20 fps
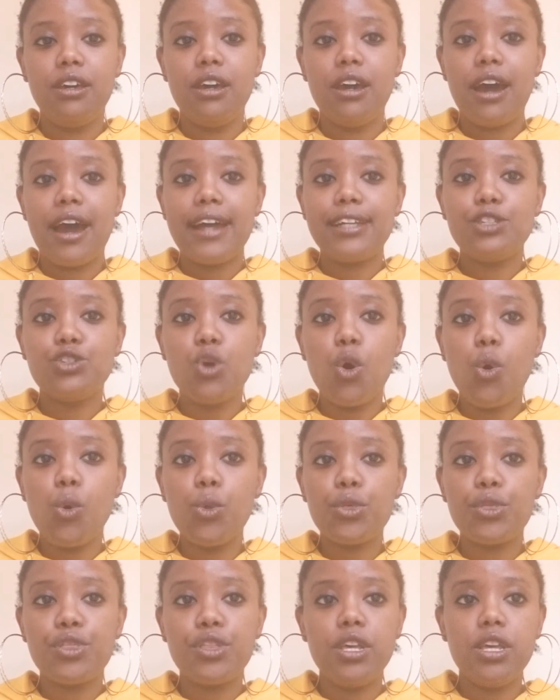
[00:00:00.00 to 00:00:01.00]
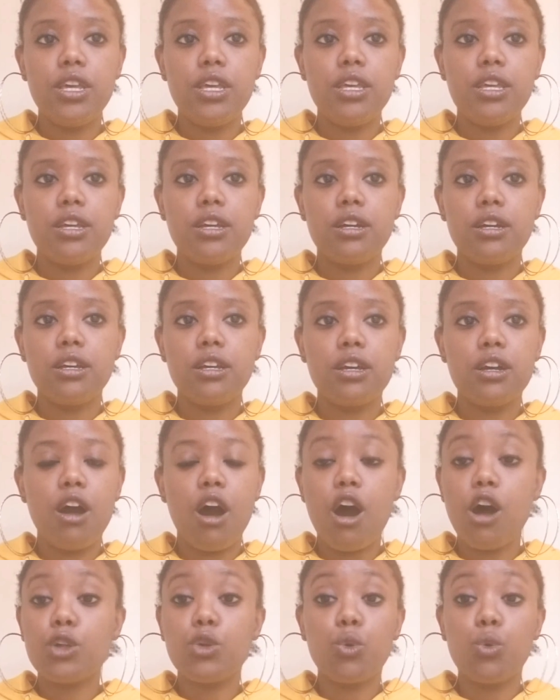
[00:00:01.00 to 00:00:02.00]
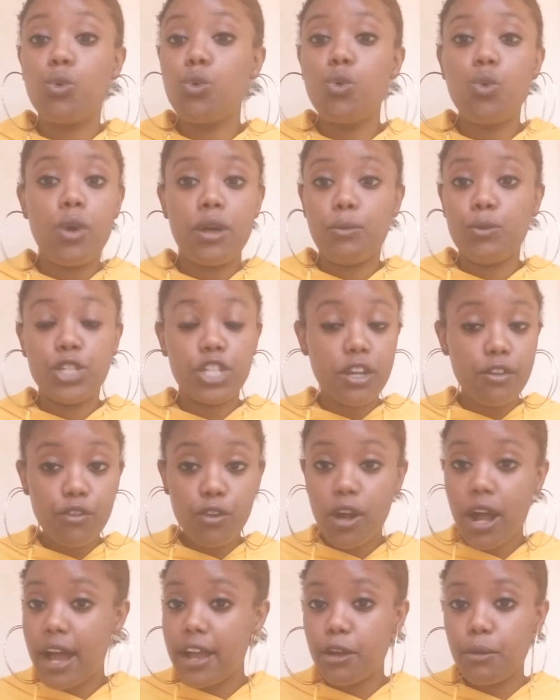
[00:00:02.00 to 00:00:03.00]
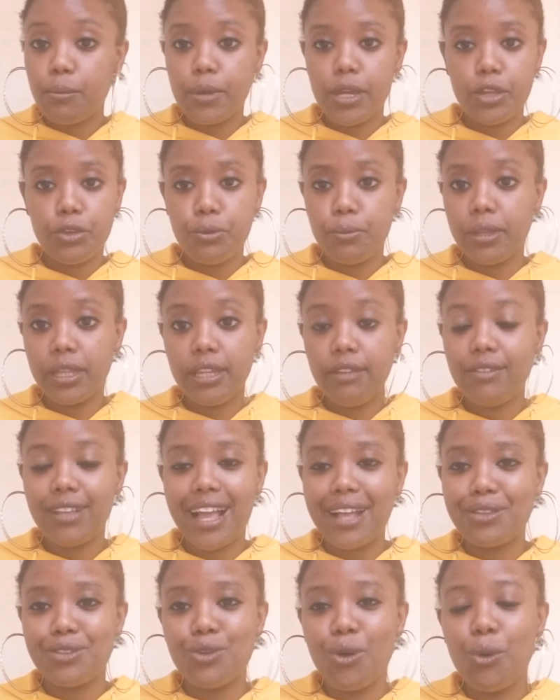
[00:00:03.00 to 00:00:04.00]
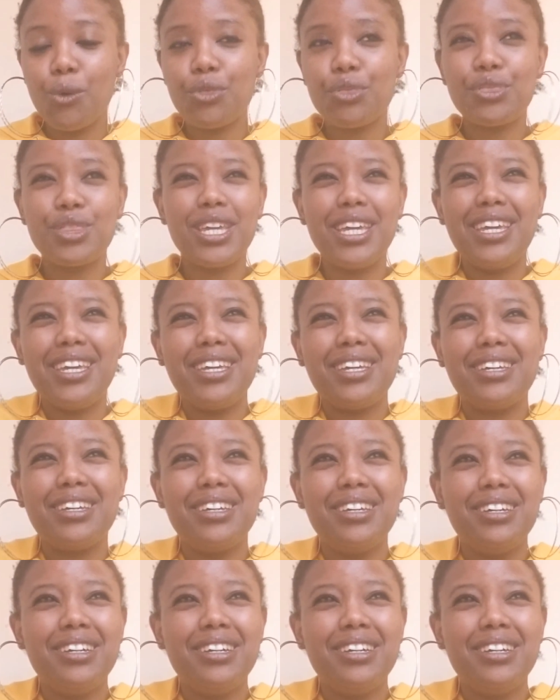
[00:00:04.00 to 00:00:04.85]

I don't think God, or whichever higher being you believe in, I don't think